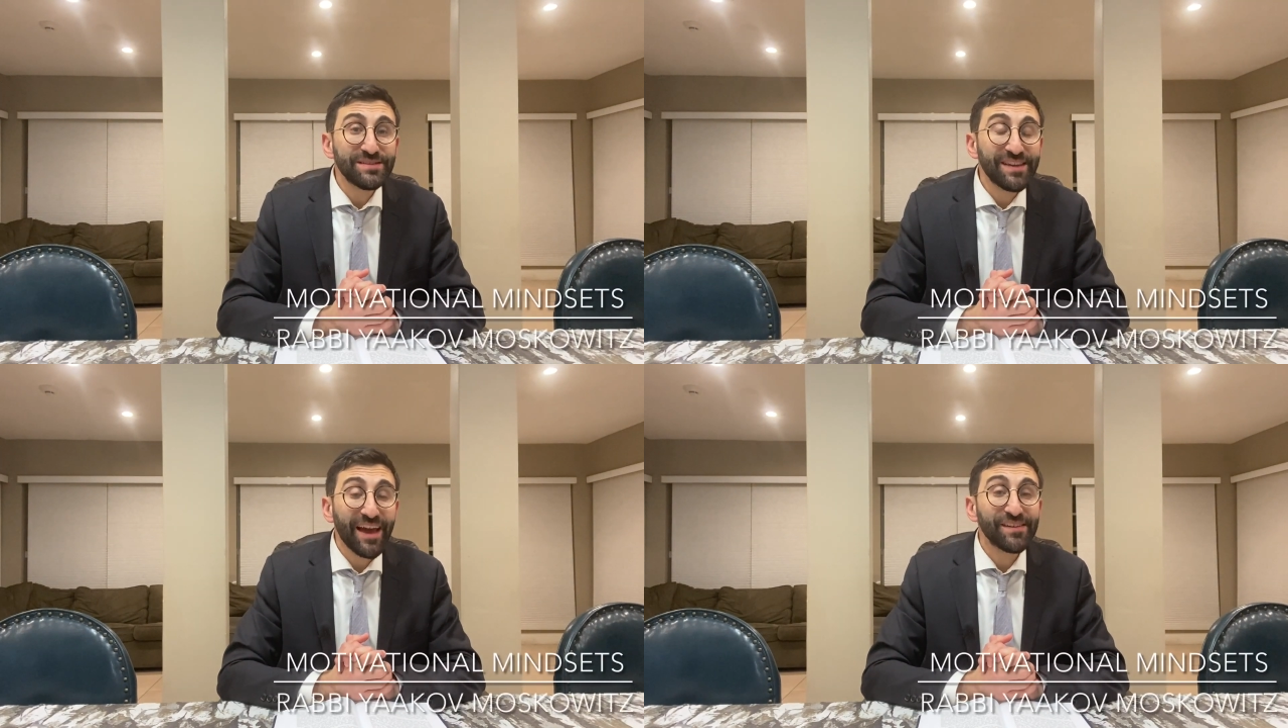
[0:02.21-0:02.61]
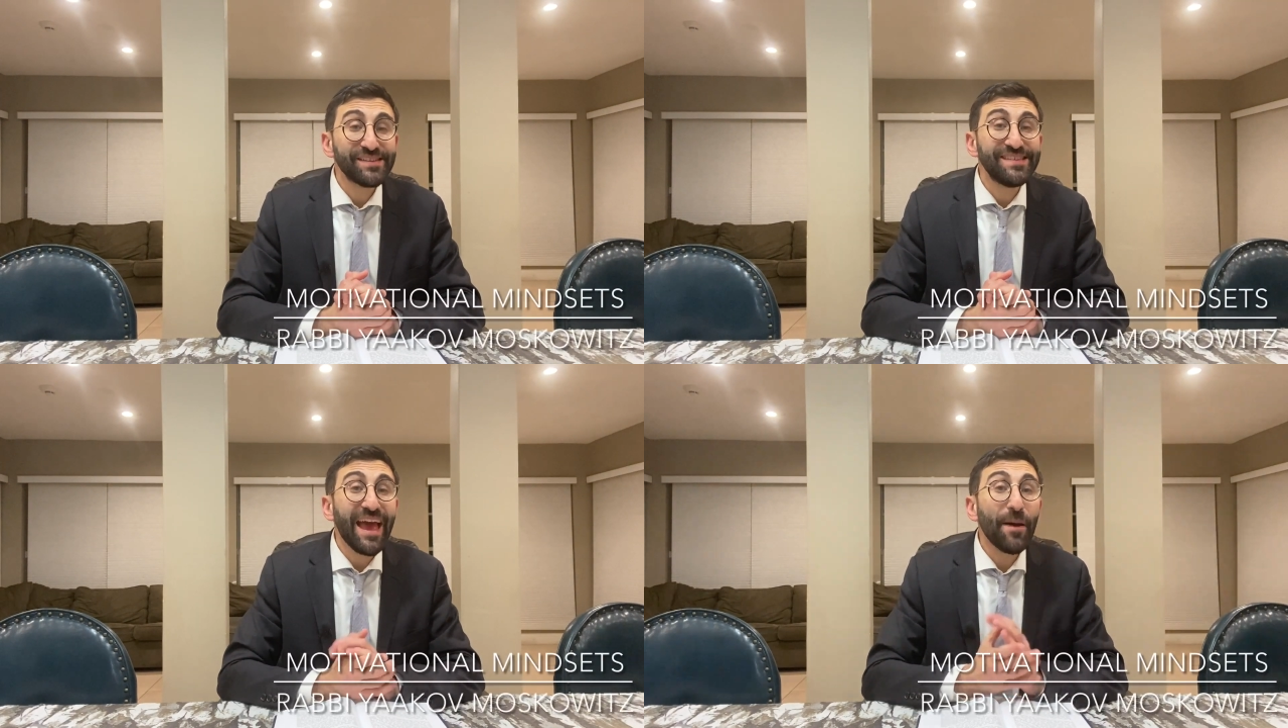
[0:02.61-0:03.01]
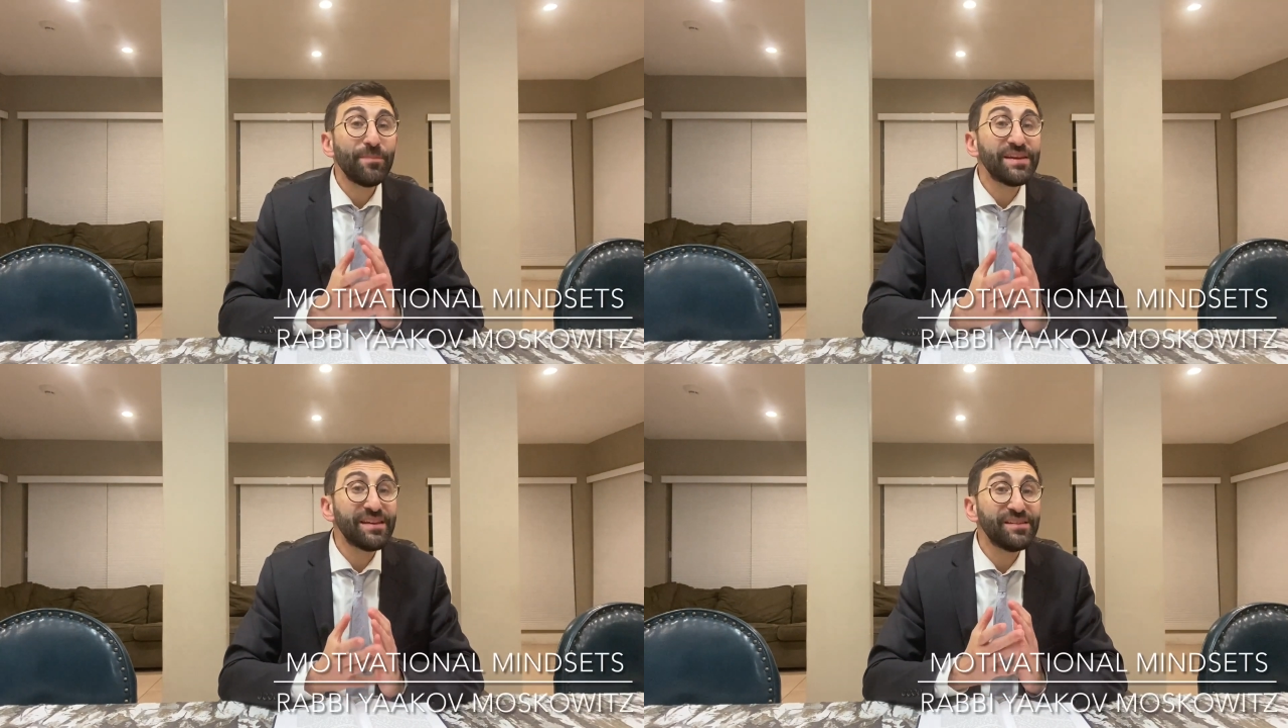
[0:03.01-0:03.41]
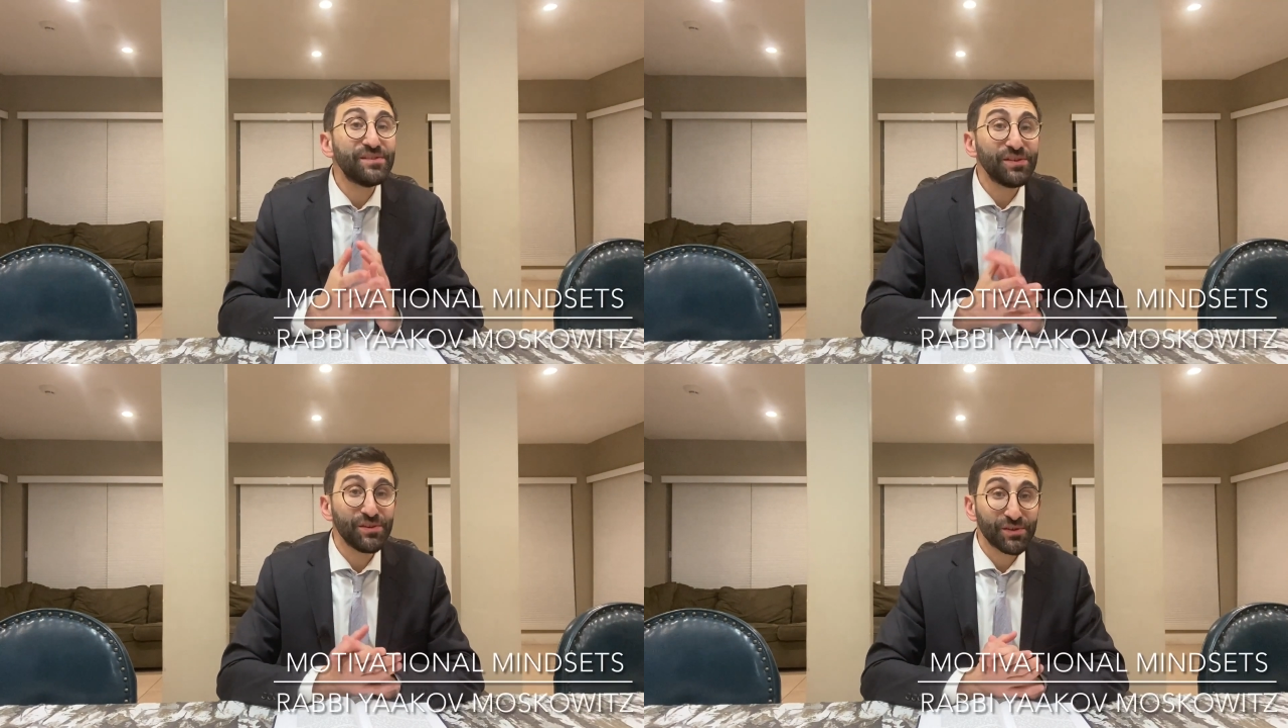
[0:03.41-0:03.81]
titled Tapping
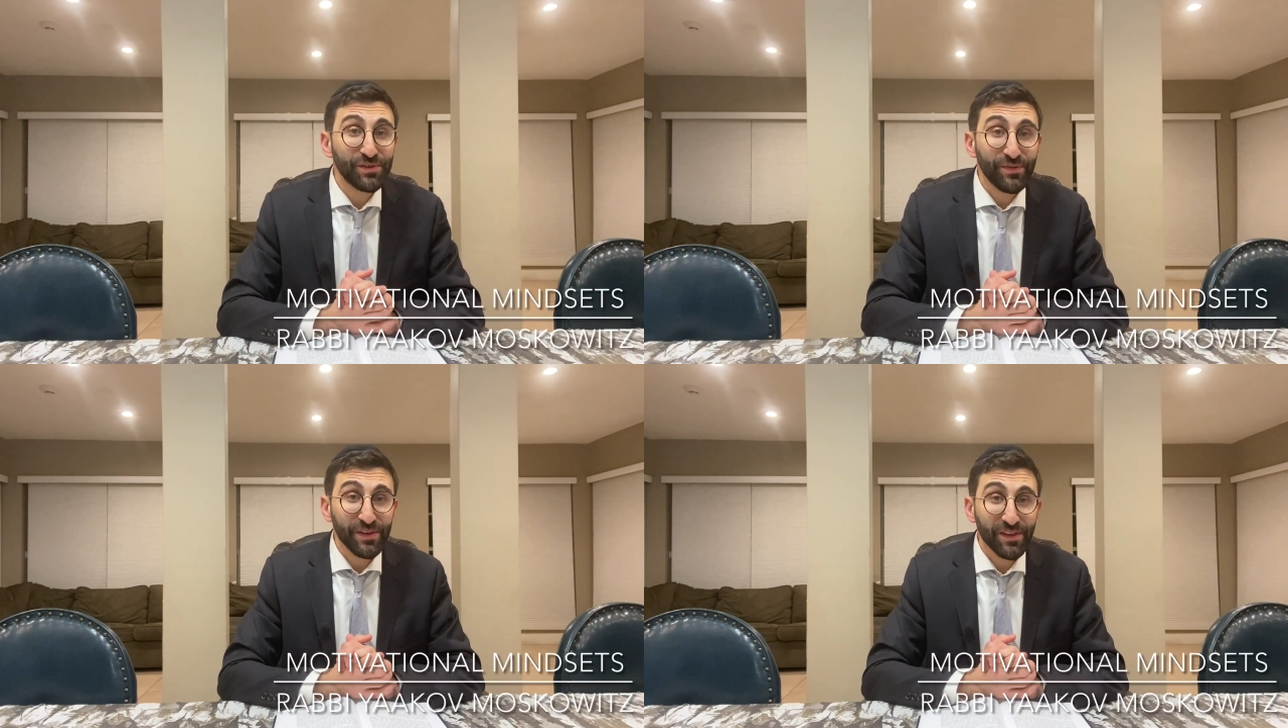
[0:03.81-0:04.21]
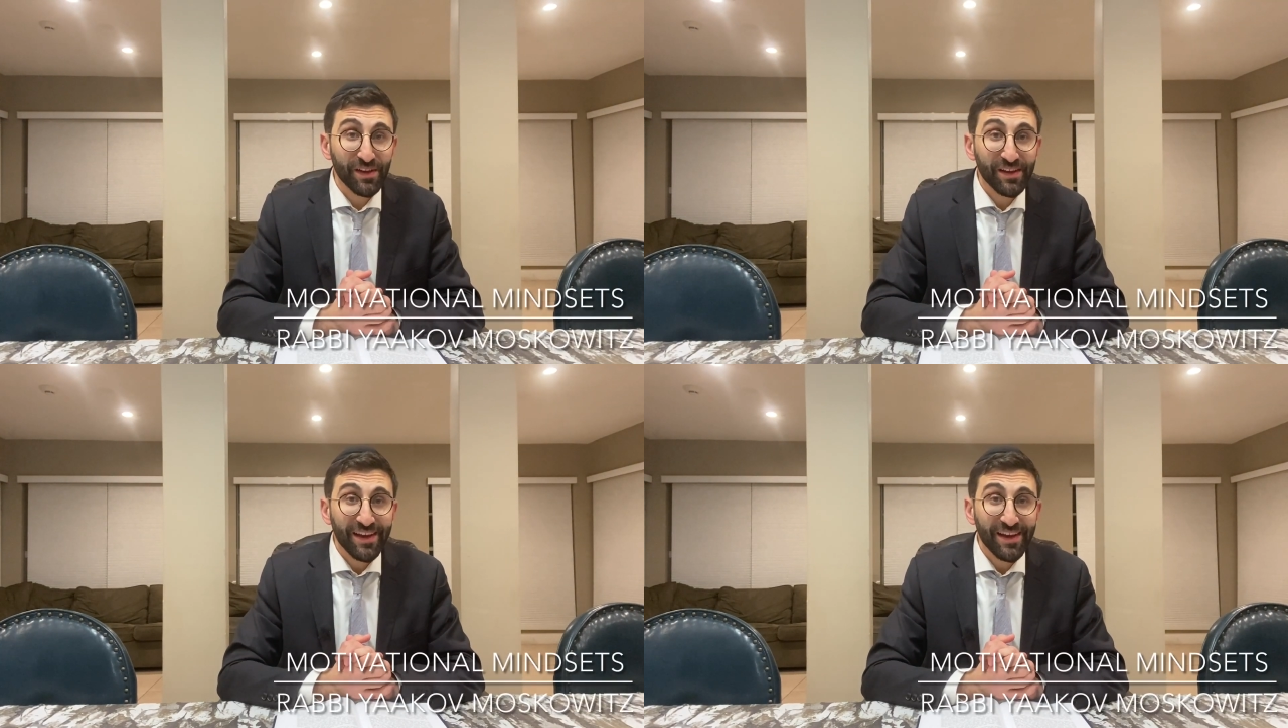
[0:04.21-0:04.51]
Into Your Tefillah.